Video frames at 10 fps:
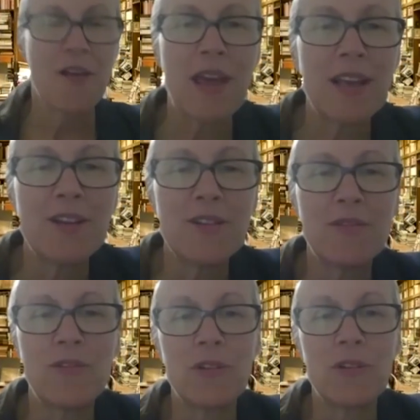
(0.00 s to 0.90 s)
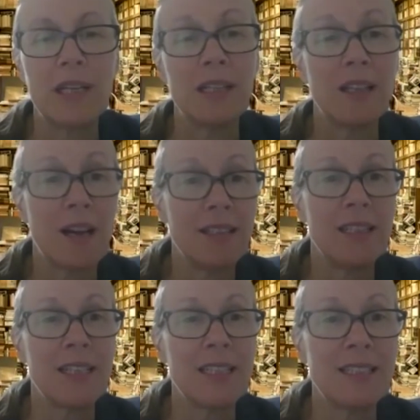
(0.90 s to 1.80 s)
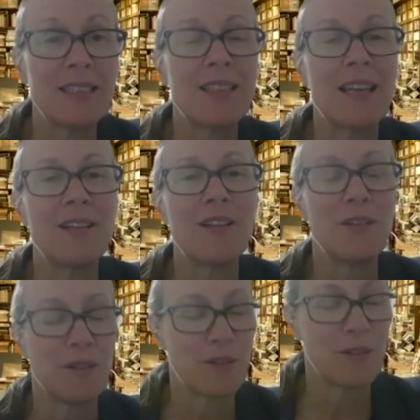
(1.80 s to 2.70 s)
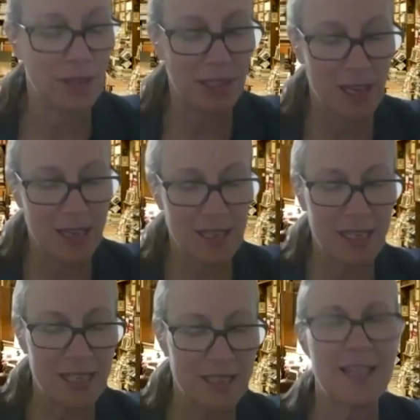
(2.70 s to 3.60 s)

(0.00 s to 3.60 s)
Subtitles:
thank you for enlightening us. Thank you for enlightening us.